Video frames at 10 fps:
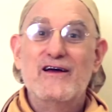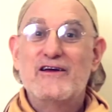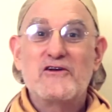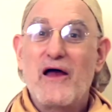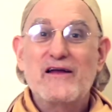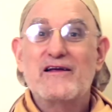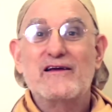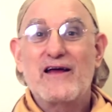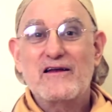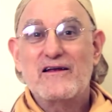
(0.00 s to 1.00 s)
You know,
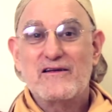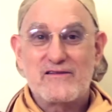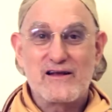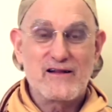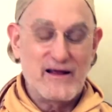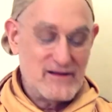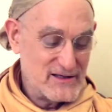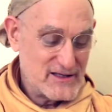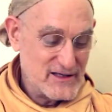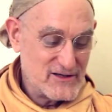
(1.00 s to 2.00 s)
anything like
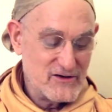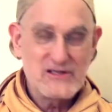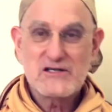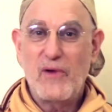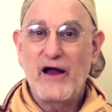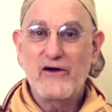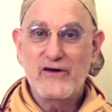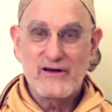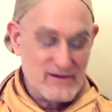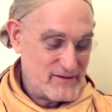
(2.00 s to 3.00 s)
this, these are
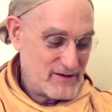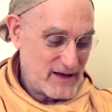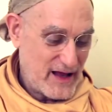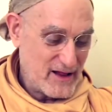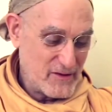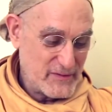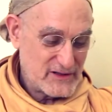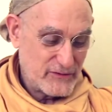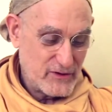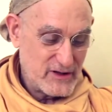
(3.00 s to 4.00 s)
inspiring elements
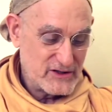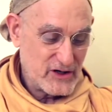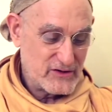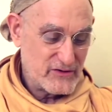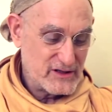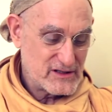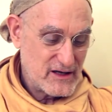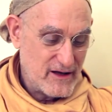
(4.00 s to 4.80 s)
for the Kshatriyas.